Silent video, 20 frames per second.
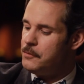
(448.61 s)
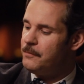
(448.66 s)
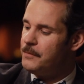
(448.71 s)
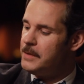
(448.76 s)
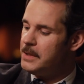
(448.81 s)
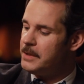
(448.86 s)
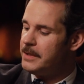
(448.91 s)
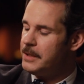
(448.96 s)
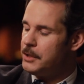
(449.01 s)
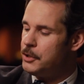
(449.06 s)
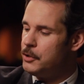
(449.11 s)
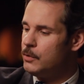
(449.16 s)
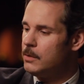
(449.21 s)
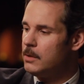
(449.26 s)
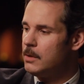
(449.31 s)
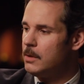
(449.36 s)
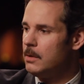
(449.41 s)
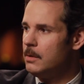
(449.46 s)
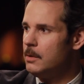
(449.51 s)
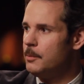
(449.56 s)
you feel that
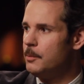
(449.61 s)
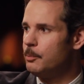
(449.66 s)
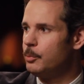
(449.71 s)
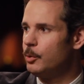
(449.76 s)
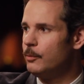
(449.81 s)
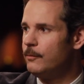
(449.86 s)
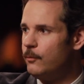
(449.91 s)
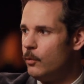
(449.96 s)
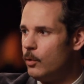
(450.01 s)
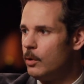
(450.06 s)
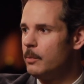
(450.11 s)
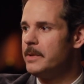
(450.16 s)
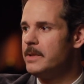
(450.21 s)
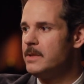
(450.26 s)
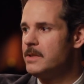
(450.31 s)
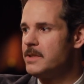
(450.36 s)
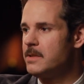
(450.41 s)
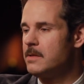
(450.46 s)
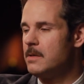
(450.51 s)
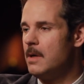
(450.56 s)
your
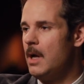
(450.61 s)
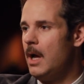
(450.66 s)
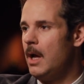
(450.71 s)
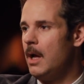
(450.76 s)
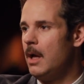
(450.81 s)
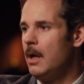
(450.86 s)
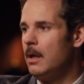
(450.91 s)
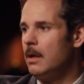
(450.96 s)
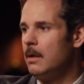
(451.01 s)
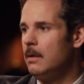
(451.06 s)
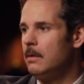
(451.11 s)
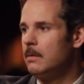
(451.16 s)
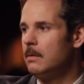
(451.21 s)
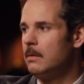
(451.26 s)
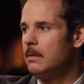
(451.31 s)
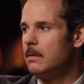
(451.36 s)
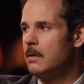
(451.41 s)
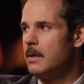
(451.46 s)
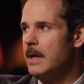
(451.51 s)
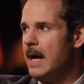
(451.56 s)
performance
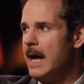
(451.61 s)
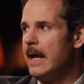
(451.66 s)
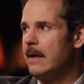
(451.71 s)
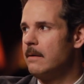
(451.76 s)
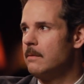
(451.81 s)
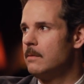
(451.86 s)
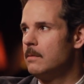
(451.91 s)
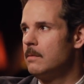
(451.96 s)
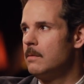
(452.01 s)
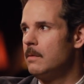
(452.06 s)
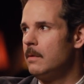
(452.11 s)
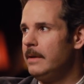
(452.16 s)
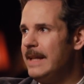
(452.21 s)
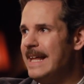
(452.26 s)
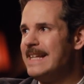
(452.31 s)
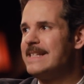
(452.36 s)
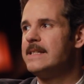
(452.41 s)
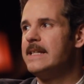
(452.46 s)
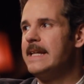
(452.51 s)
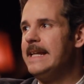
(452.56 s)
got
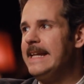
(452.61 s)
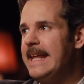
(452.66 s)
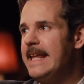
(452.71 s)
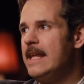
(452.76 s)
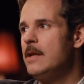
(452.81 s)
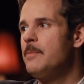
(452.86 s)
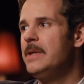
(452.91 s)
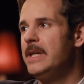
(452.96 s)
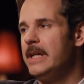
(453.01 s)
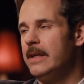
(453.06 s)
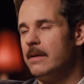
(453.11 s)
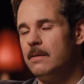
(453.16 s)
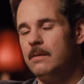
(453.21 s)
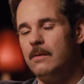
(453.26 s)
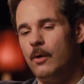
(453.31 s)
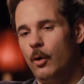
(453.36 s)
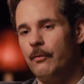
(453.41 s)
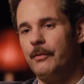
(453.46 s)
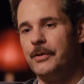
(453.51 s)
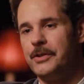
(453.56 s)
less inhibited
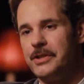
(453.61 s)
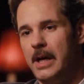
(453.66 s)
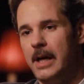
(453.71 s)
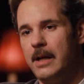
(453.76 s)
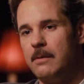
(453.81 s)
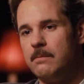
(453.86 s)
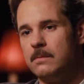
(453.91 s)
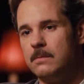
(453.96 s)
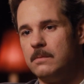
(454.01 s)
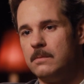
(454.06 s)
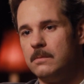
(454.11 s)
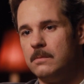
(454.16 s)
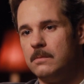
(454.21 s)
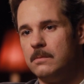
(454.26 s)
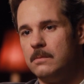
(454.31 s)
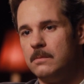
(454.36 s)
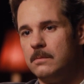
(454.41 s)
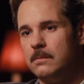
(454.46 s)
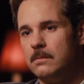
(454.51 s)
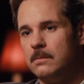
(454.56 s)
over time?
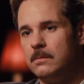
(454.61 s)
When you're